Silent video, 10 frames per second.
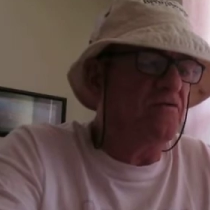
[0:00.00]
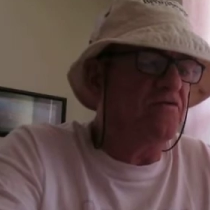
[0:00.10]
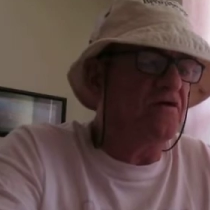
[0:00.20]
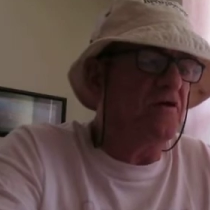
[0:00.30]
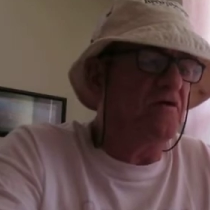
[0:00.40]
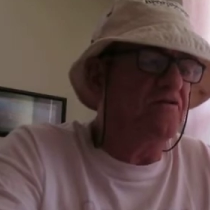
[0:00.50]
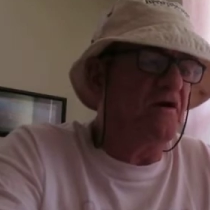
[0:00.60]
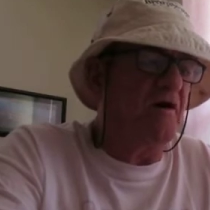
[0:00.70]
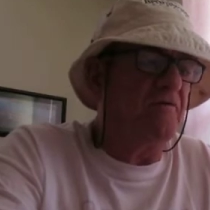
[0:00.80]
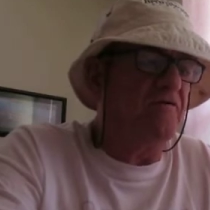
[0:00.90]
to see
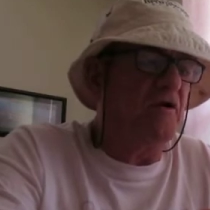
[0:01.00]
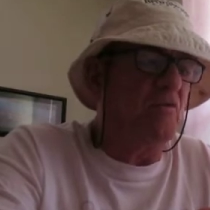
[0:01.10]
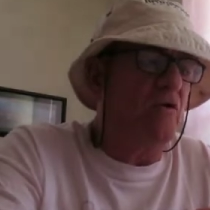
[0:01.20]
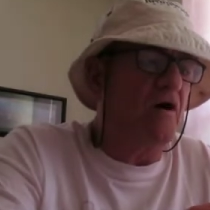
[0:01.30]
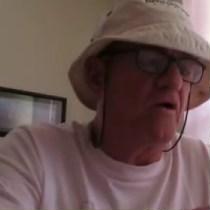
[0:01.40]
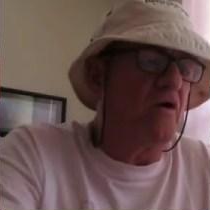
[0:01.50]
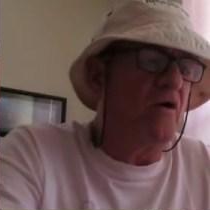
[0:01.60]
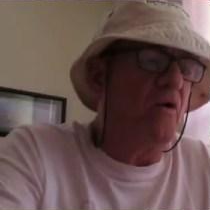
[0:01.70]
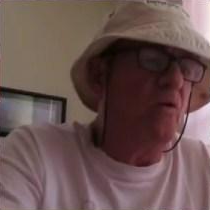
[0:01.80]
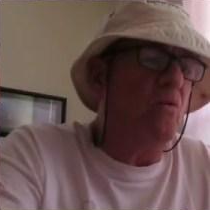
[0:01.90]
yourself in
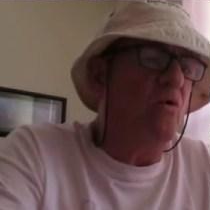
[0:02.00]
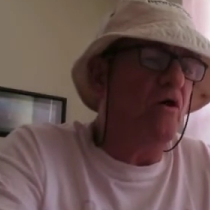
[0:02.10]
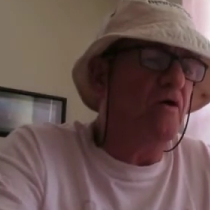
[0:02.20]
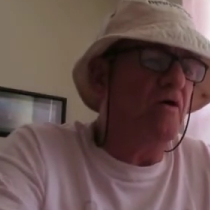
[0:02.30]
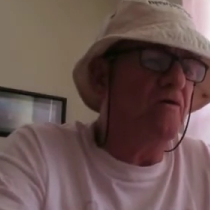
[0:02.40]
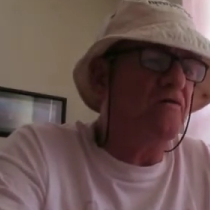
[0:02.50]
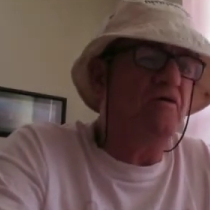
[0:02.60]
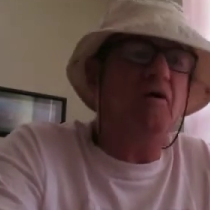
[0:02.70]
Water Warriors.